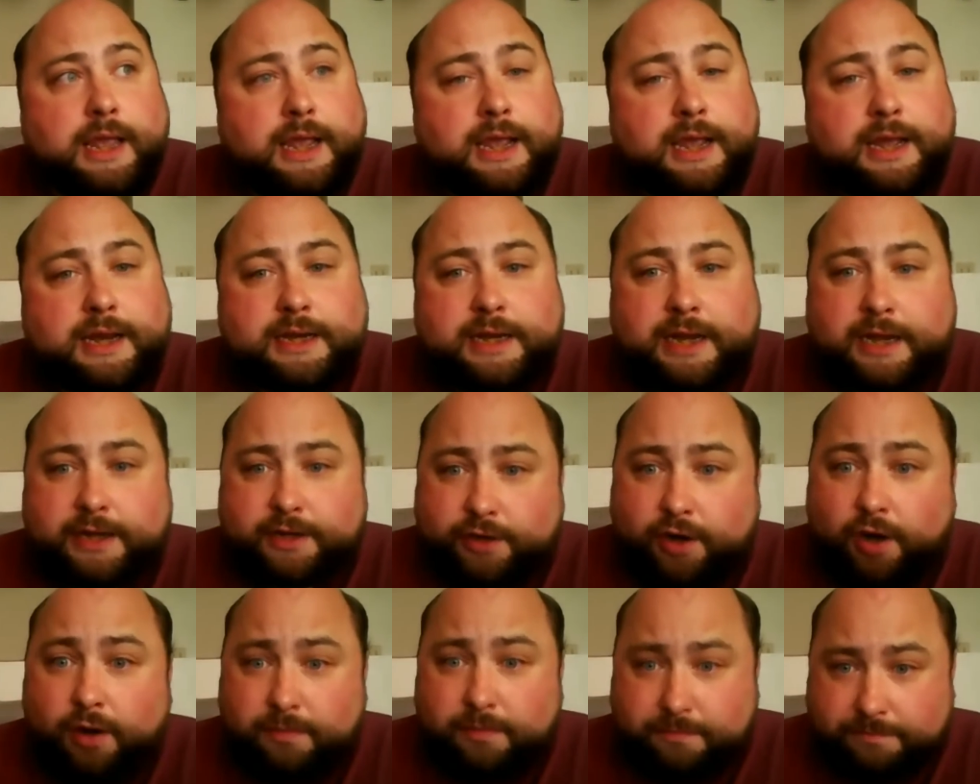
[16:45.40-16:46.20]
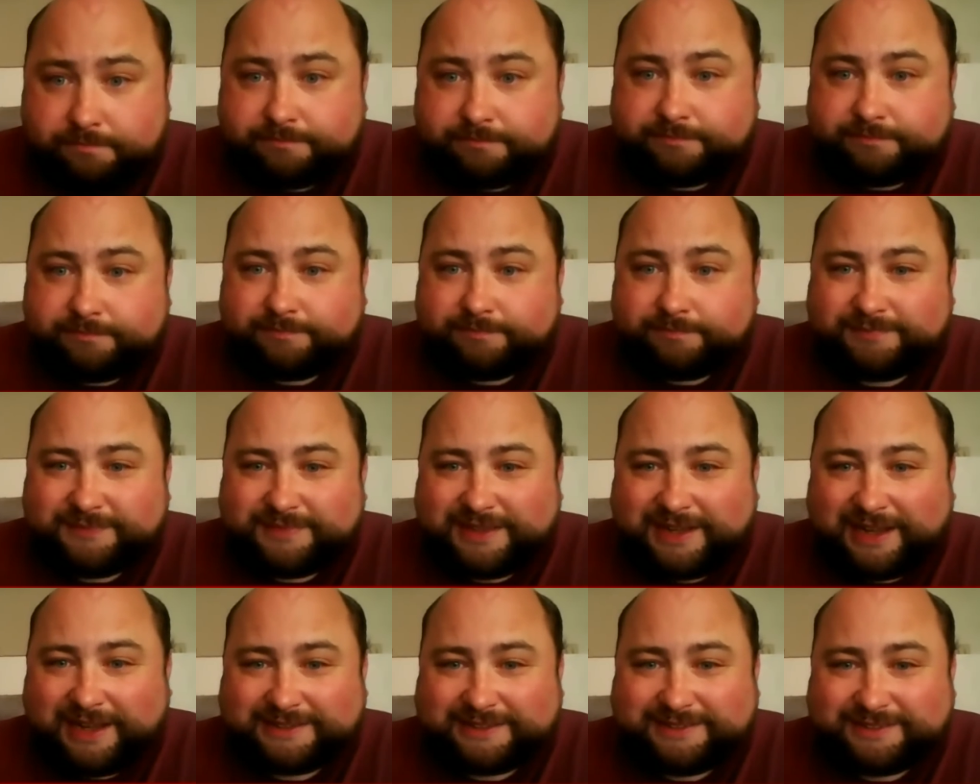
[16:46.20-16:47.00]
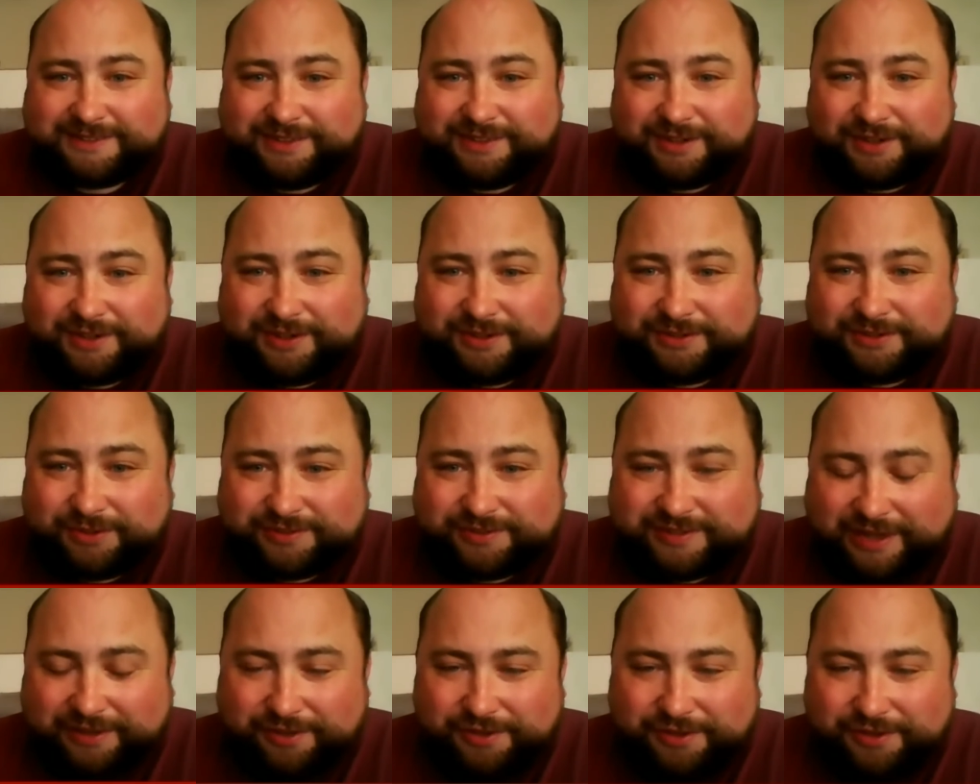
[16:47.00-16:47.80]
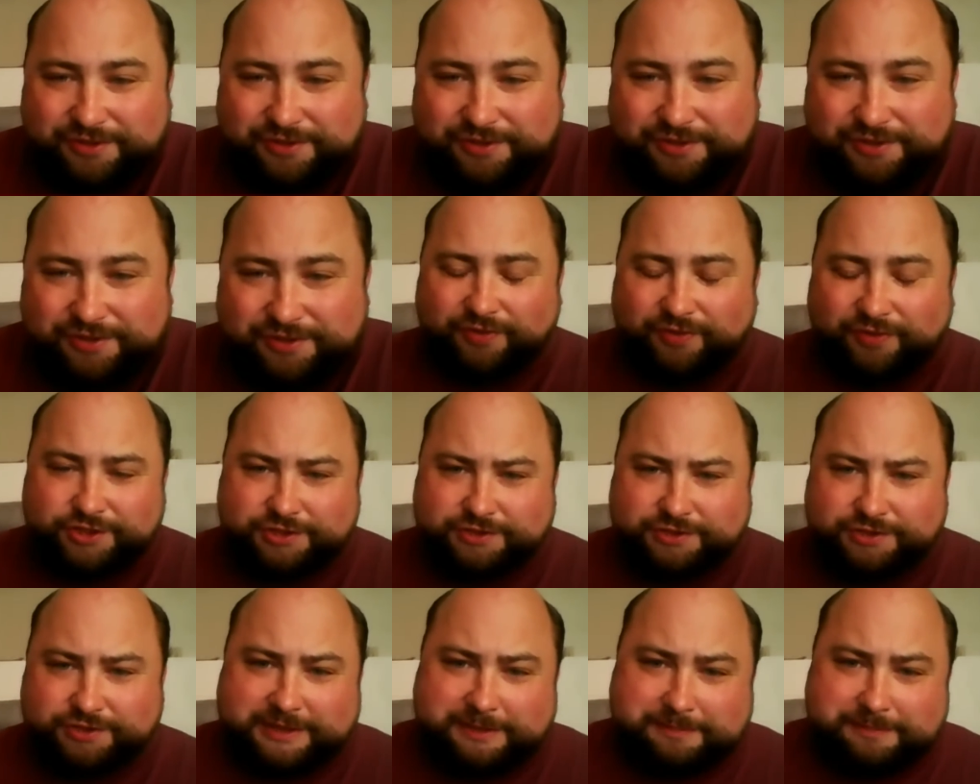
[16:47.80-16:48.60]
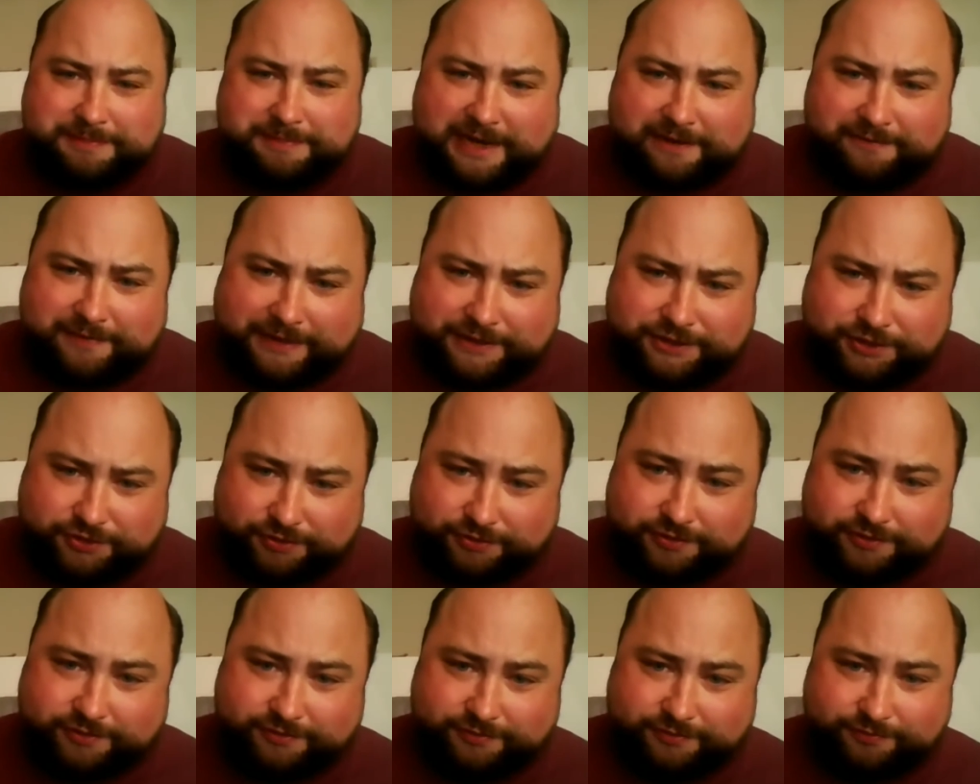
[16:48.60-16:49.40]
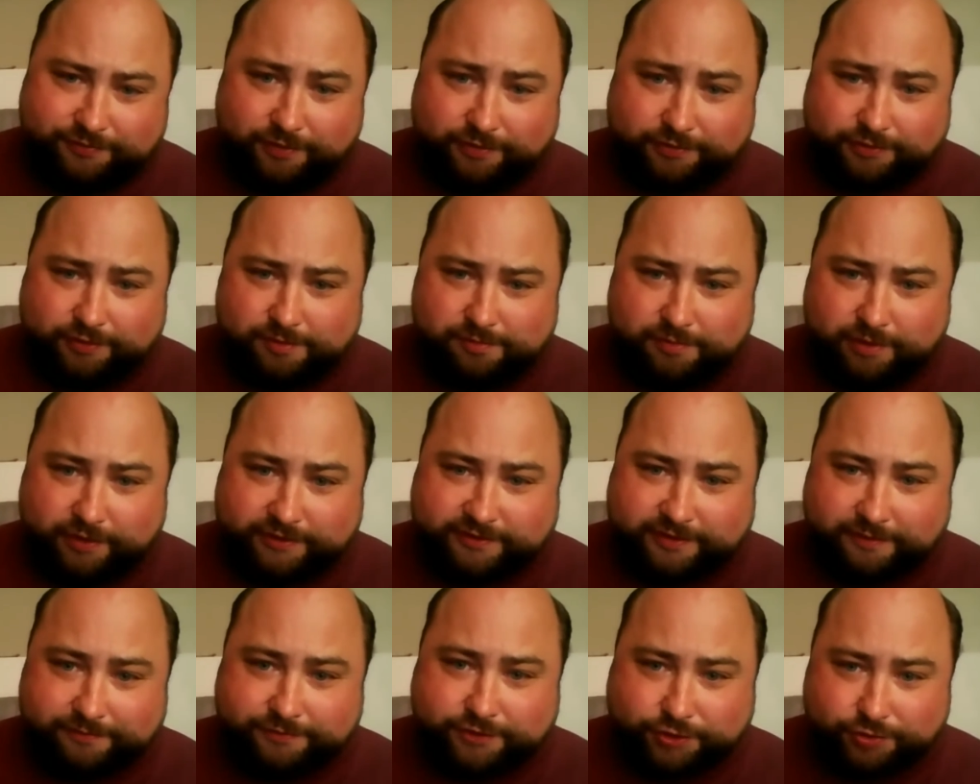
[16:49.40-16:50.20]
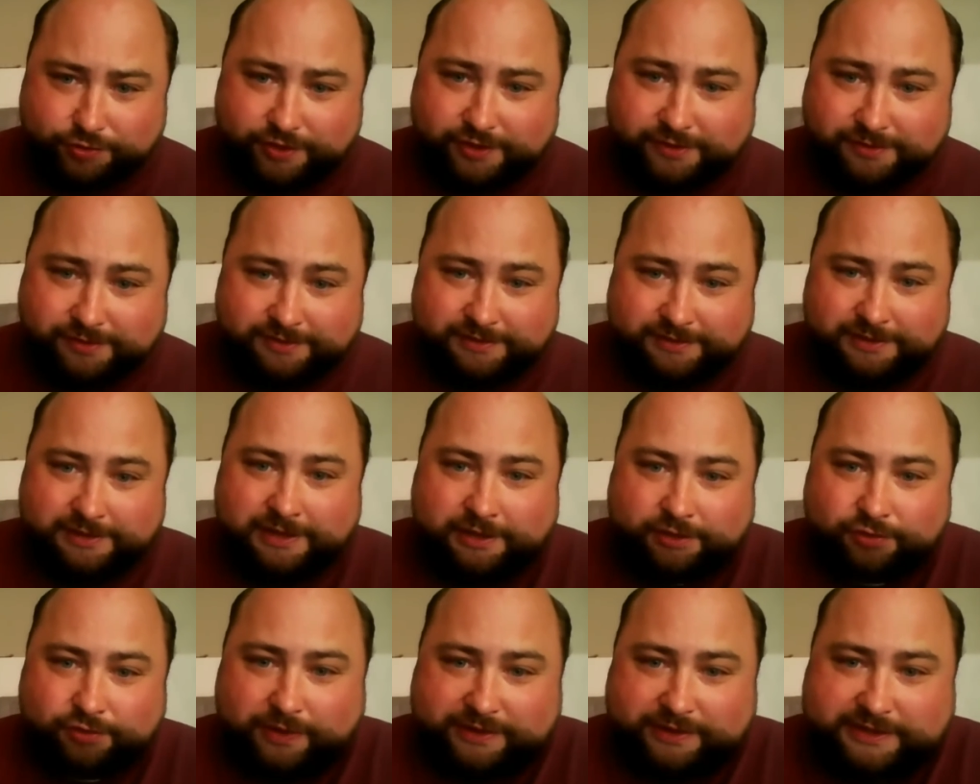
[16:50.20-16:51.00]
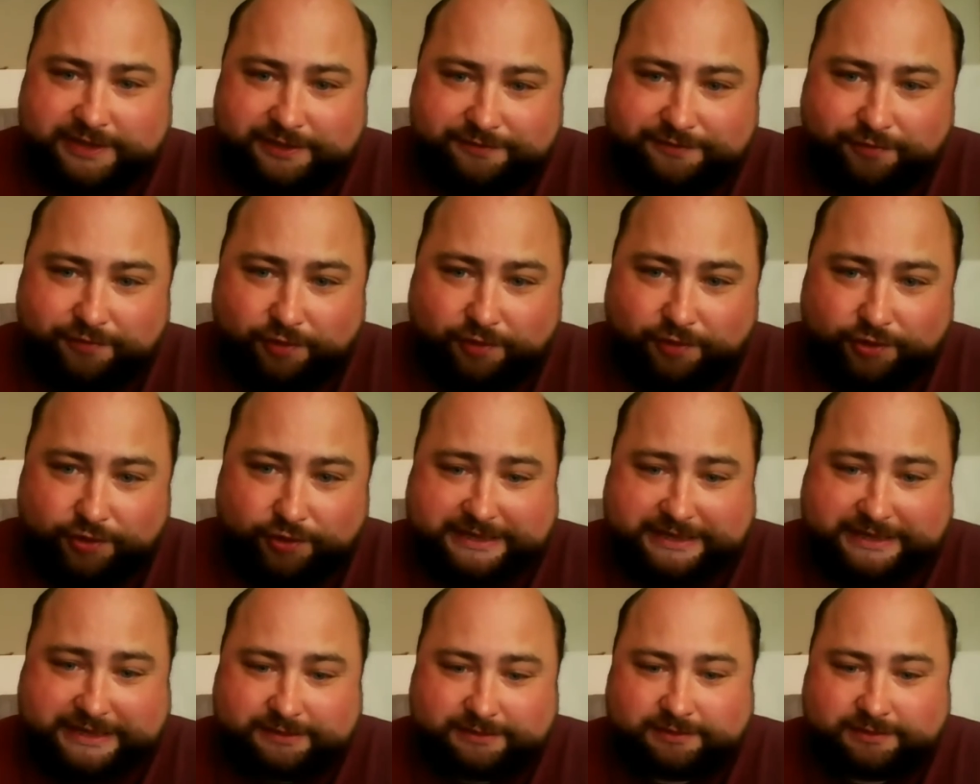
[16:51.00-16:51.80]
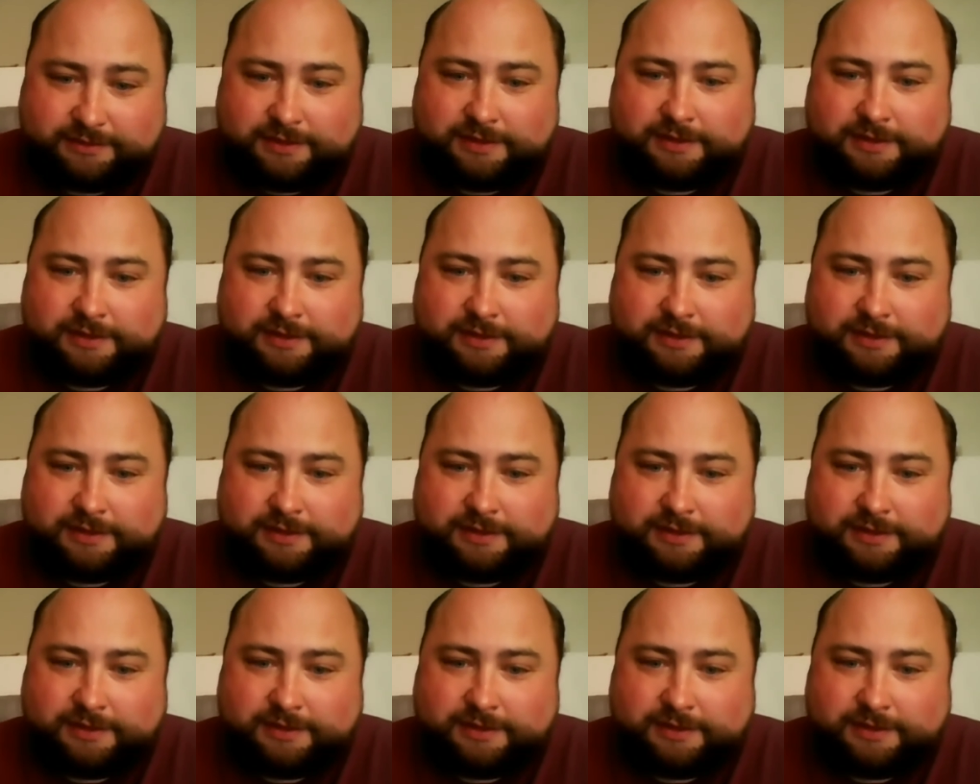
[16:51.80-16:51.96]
And here you go. Those are the news for GP Adventures for the month of June 2014.